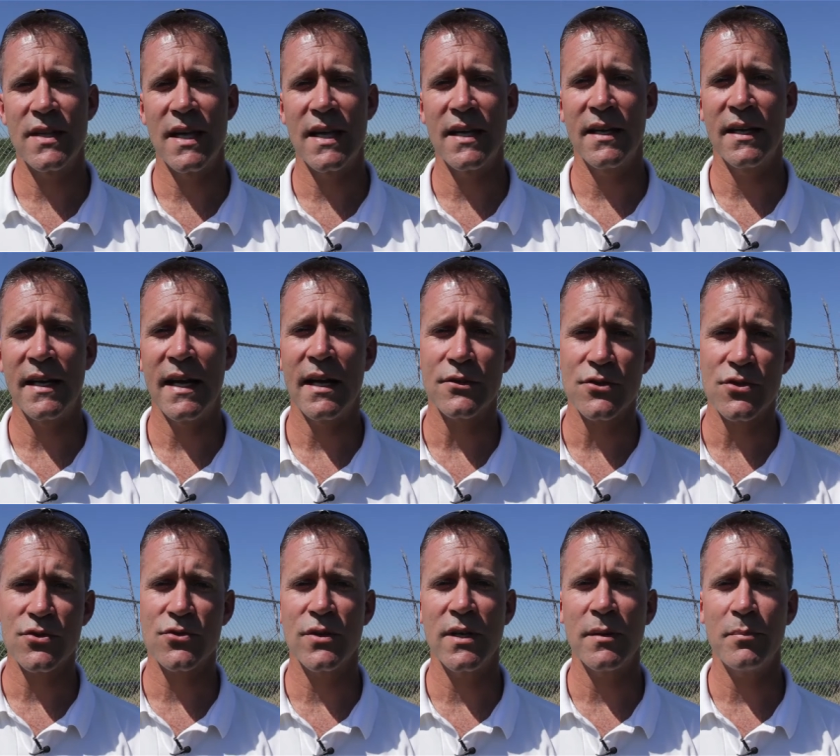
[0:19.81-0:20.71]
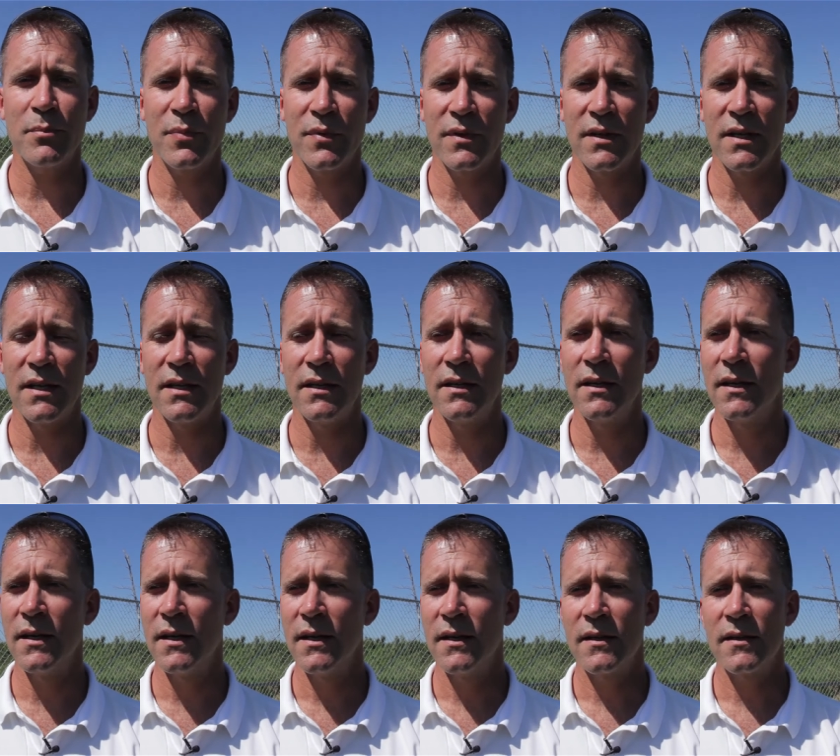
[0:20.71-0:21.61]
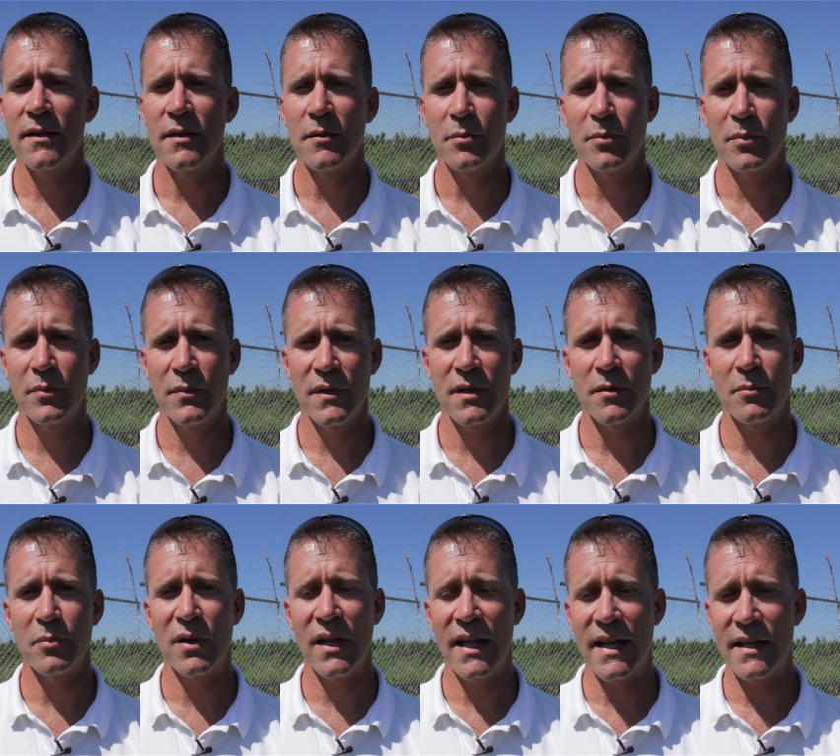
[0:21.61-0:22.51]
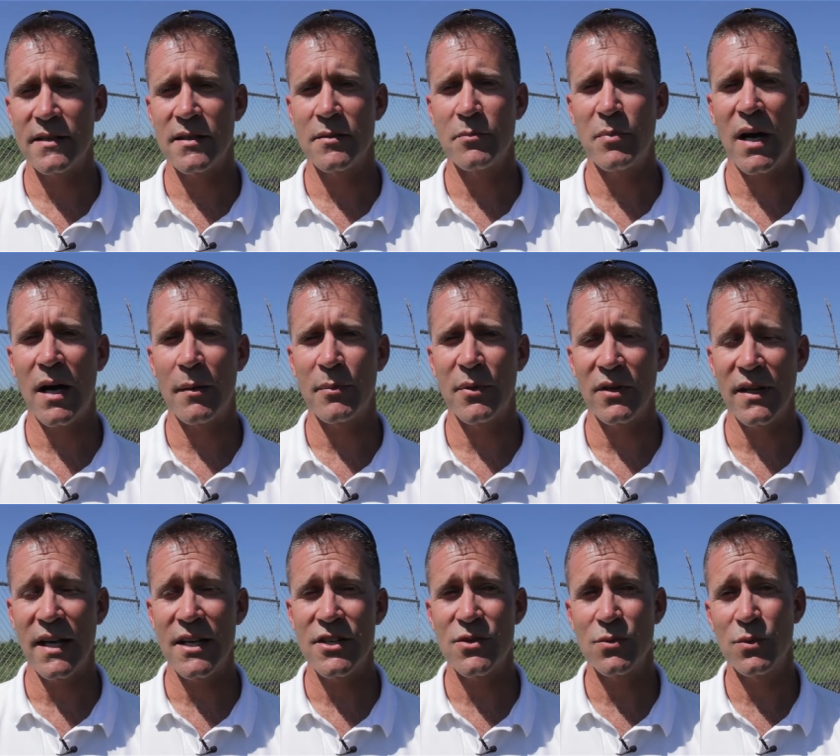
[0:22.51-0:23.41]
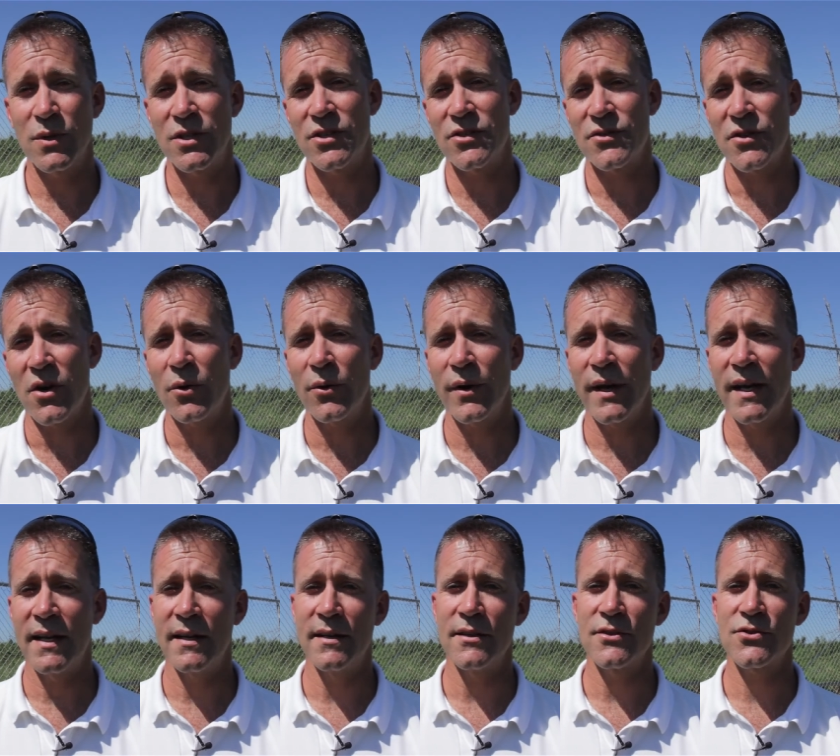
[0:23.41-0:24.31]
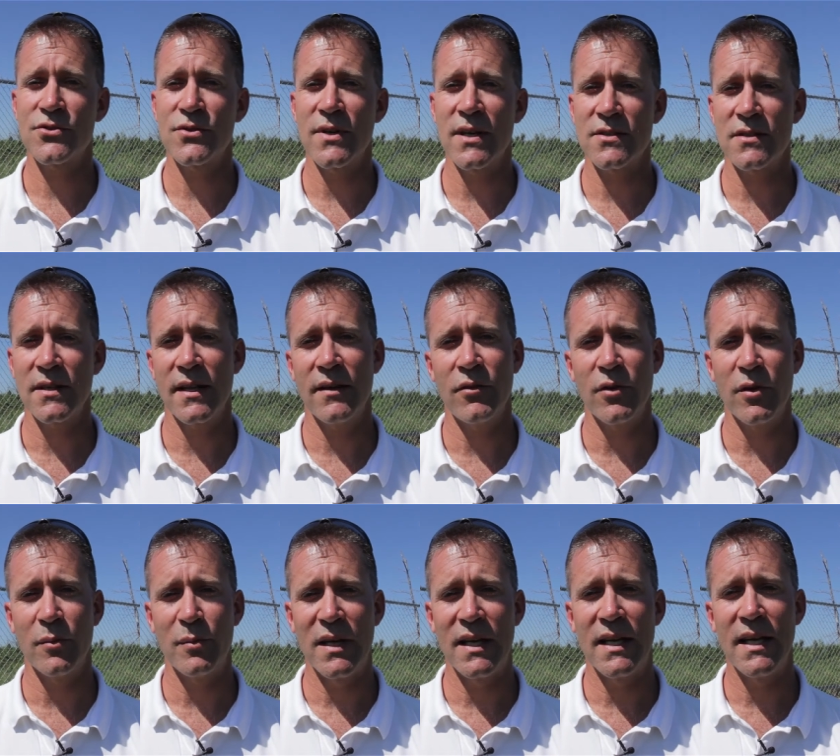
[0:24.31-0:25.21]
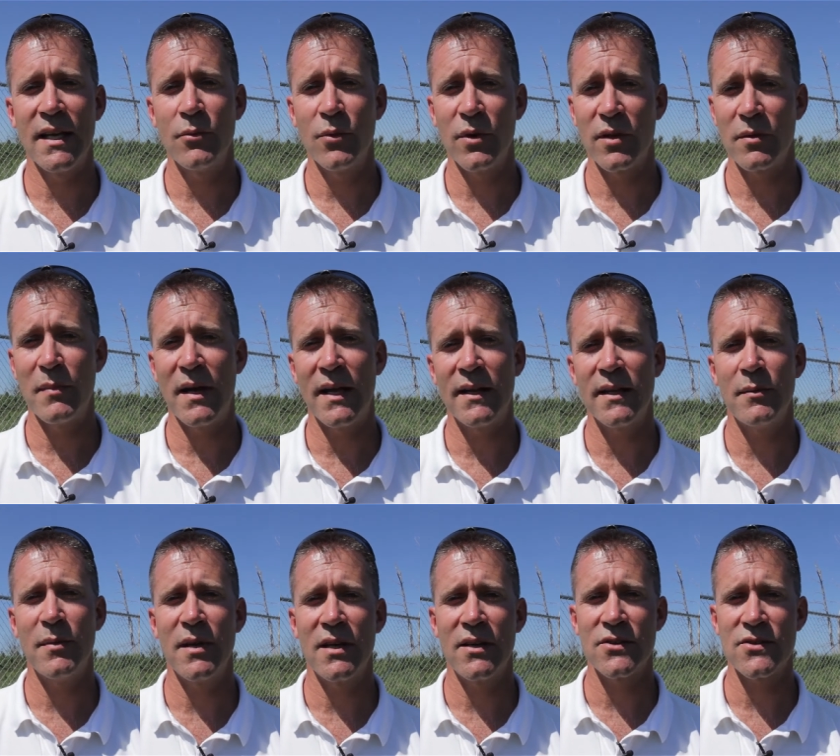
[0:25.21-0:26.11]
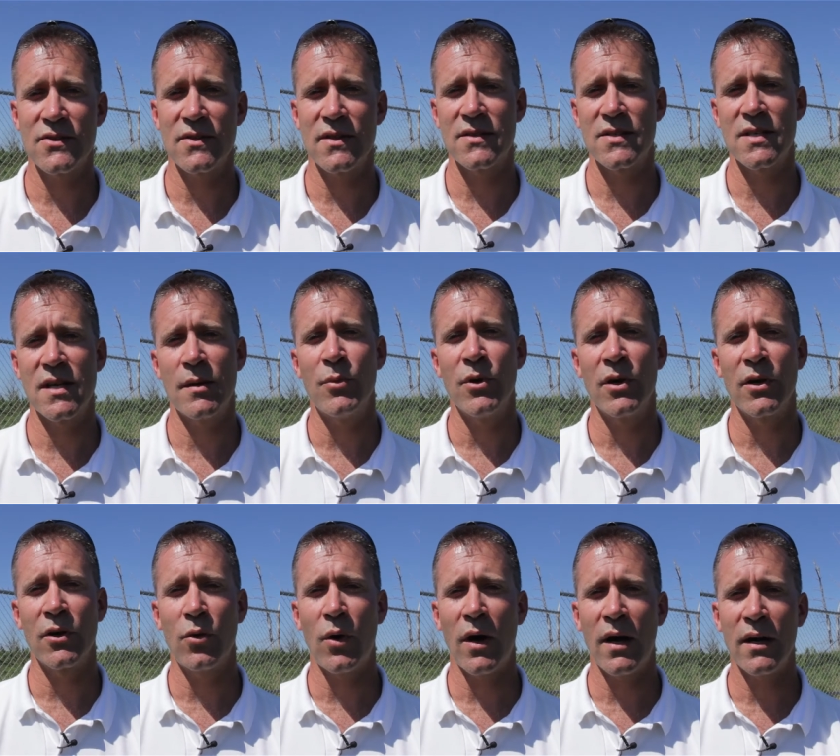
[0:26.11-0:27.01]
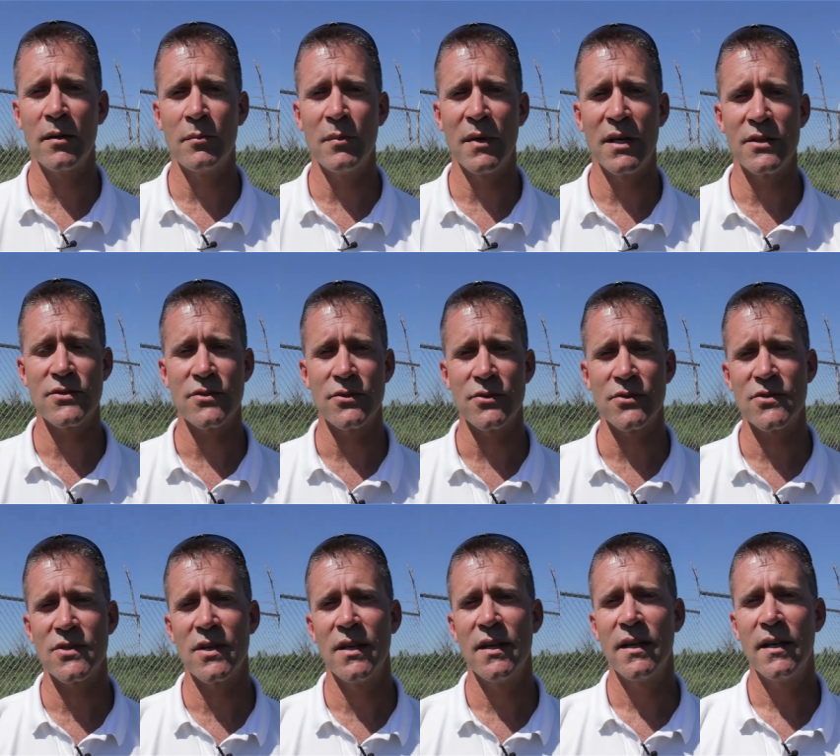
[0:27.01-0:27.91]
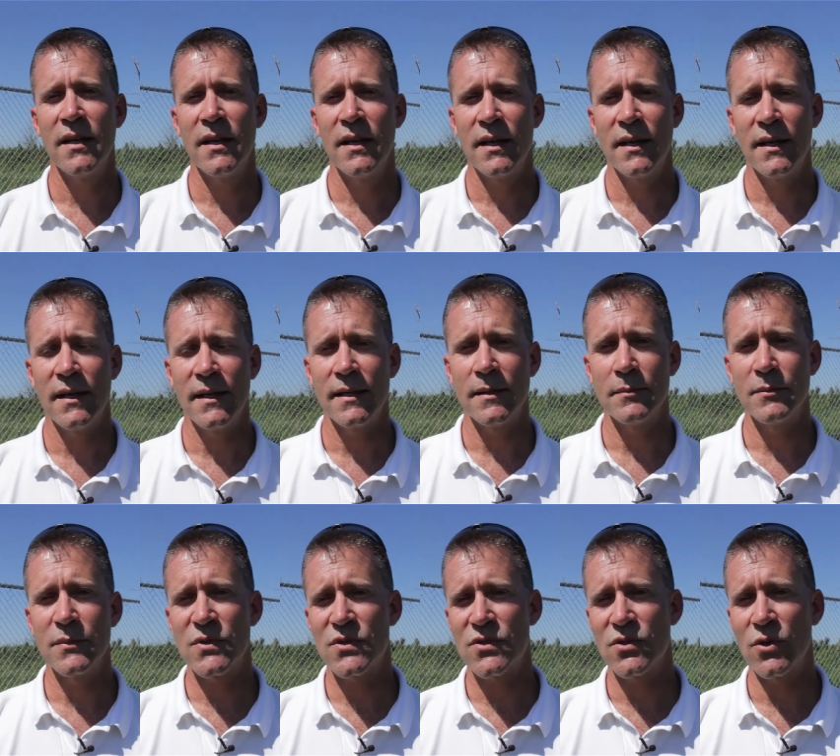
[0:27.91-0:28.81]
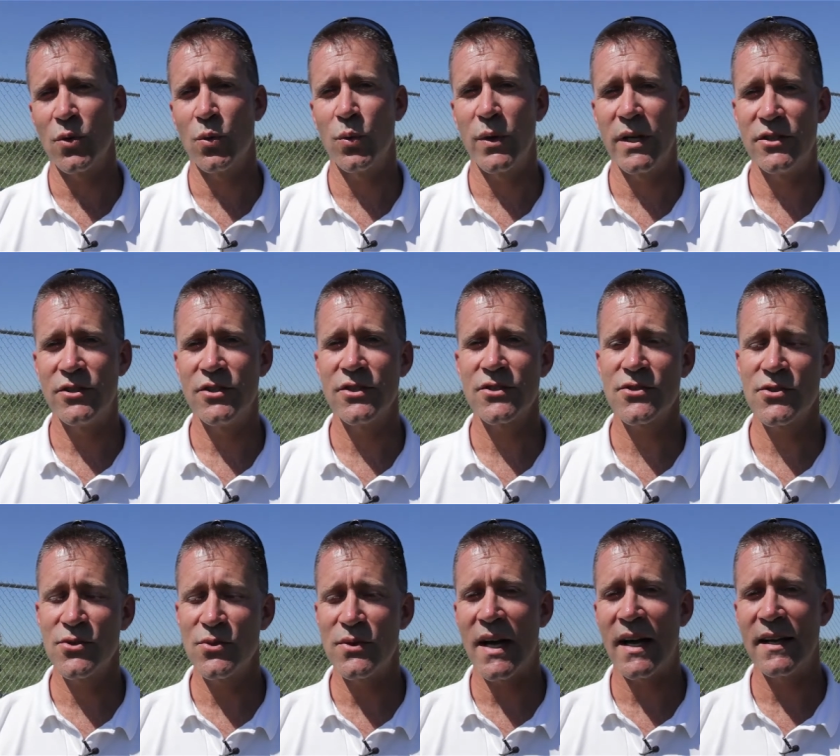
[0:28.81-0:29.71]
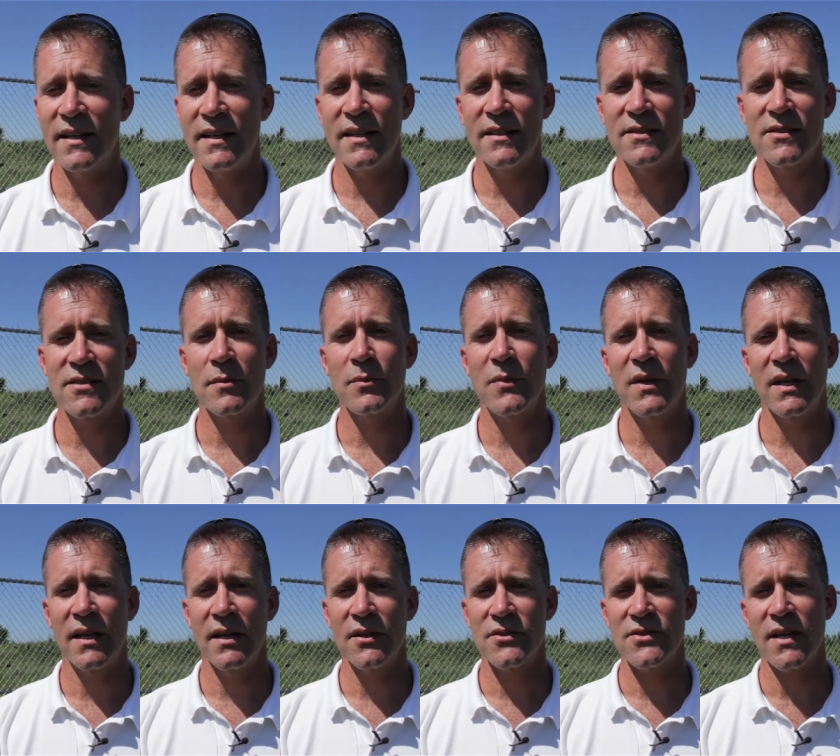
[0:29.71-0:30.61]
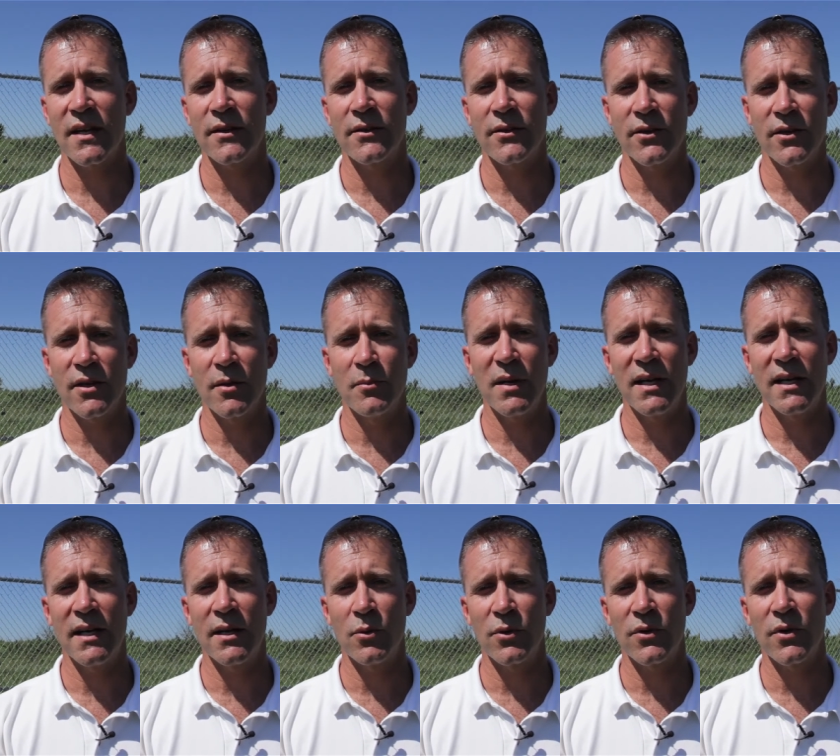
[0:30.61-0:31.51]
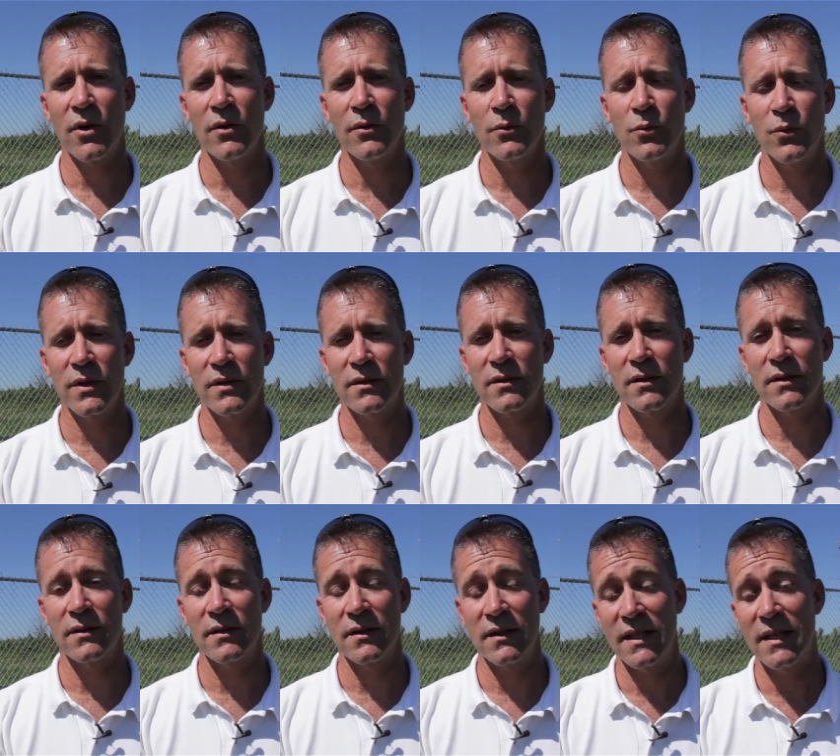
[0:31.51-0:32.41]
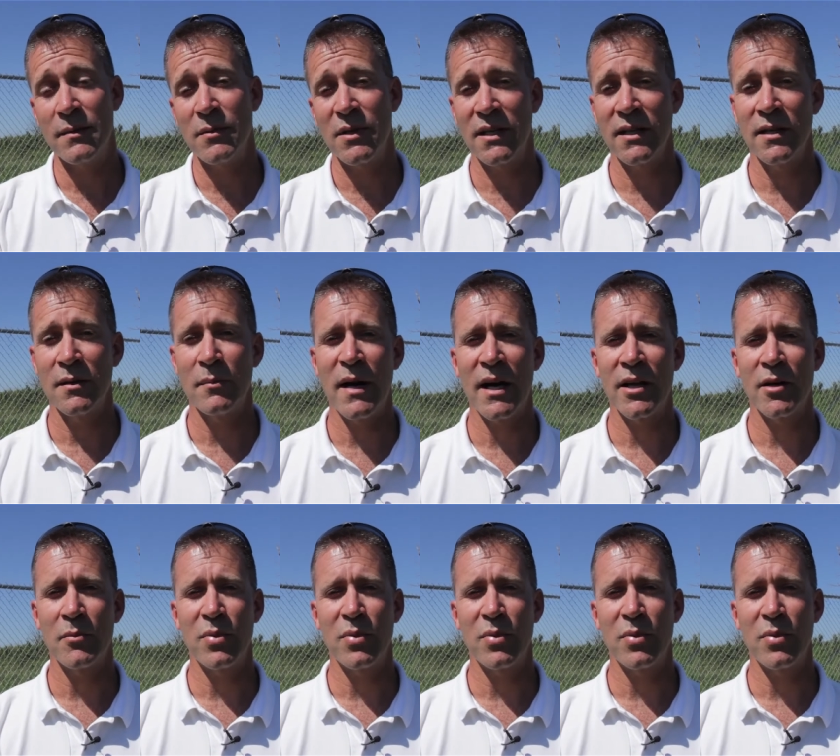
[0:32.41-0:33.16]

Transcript: they can outstrip the plankton population, which is already in a stress level to begin with, mainly because of the zebra and quagga mussels. So we just do not need something else out there competing with the limited amount